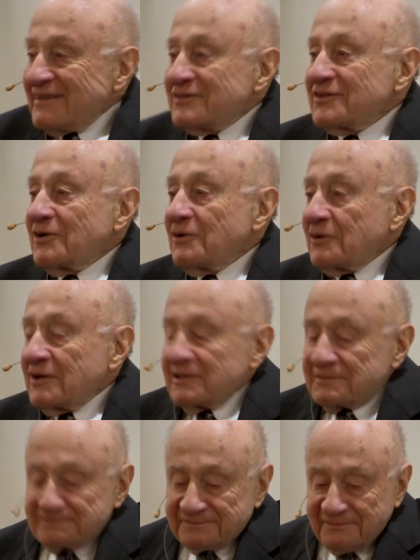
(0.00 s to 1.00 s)
So
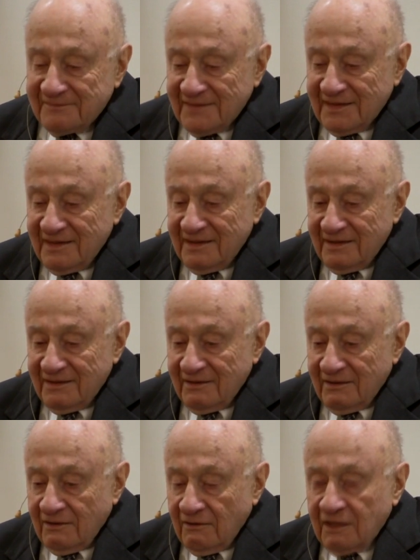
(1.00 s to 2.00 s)
um,
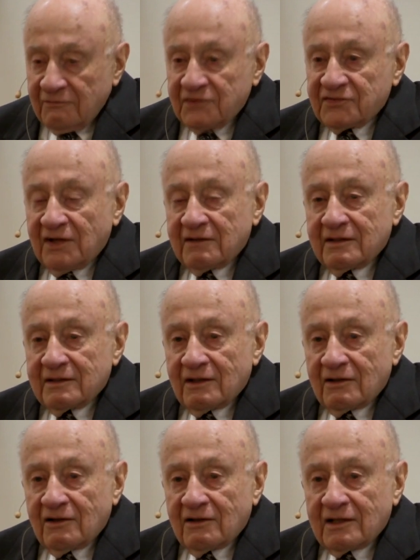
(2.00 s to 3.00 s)
all of a sudden,
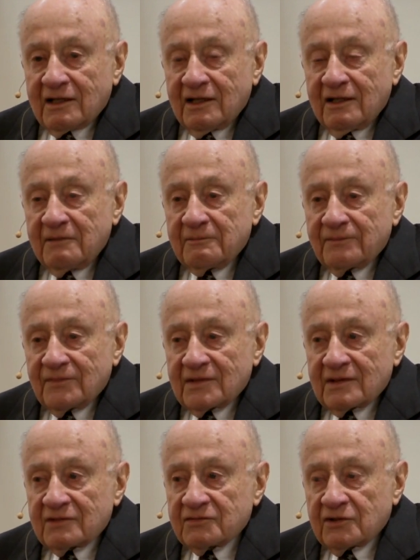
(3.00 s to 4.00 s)
along
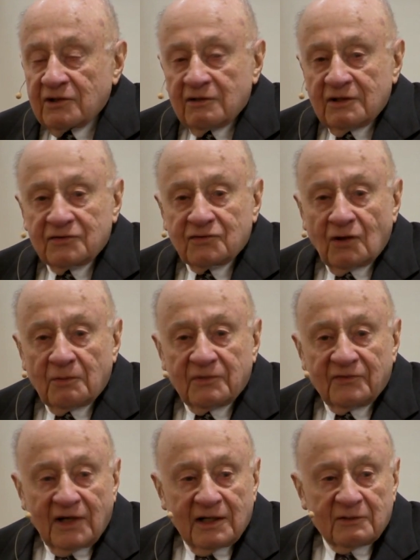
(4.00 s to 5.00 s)
came Securities Corp
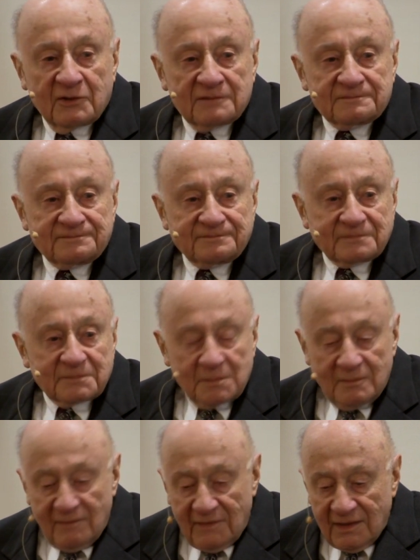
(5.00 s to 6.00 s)
of Iowa.
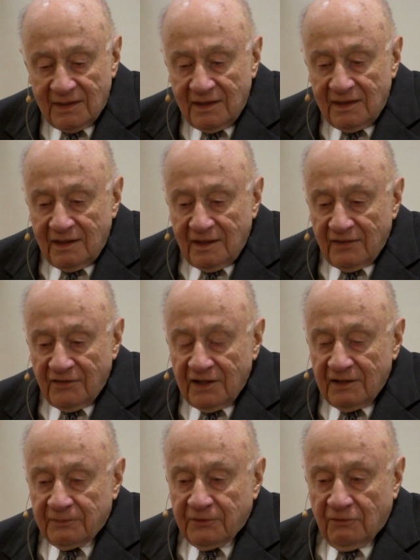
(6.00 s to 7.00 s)
And
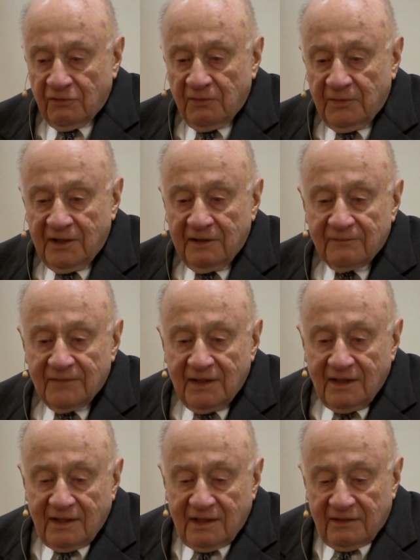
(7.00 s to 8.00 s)
they approached me.
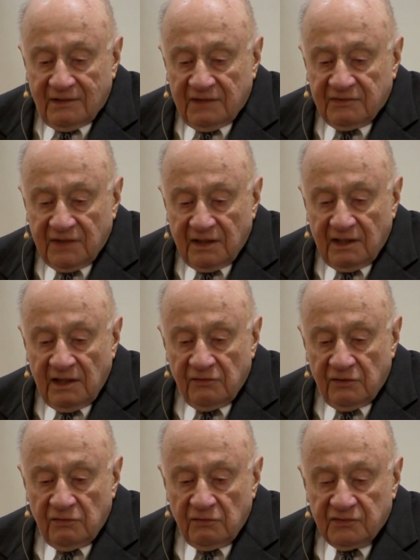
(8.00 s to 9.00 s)
And they said,
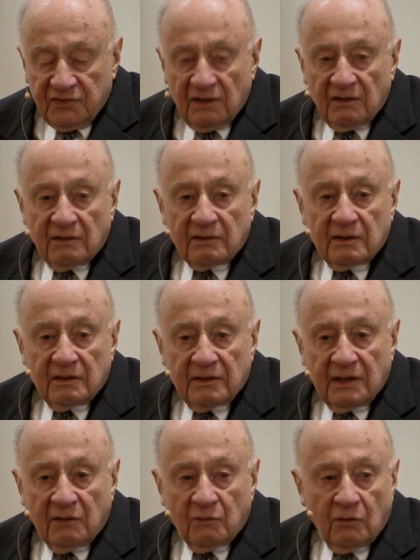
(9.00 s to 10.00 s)
either you sell
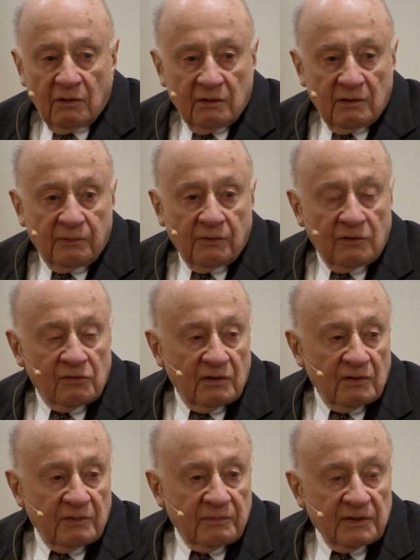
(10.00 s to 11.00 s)
that Warriner
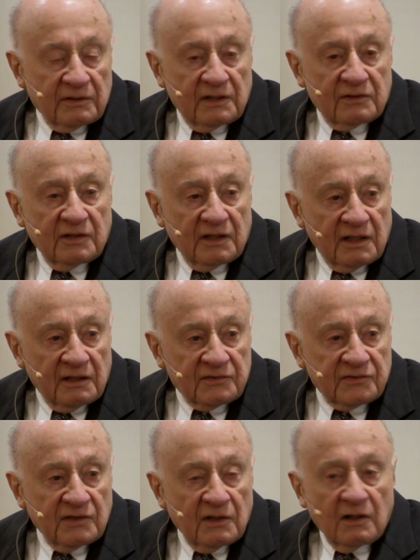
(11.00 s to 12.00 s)
portion of the building to
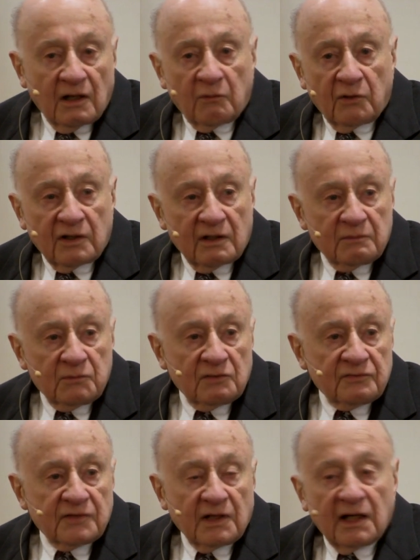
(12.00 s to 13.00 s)
us, or we're going to
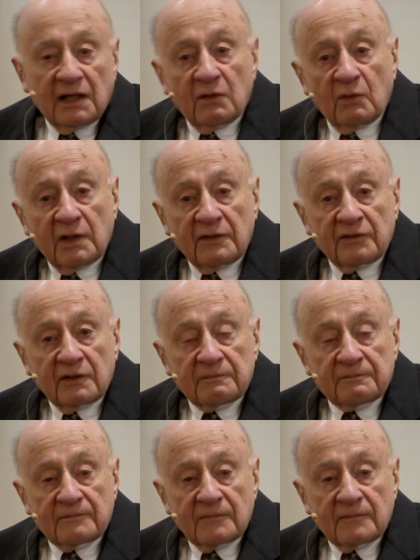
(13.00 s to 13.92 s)
move to Hiawatha.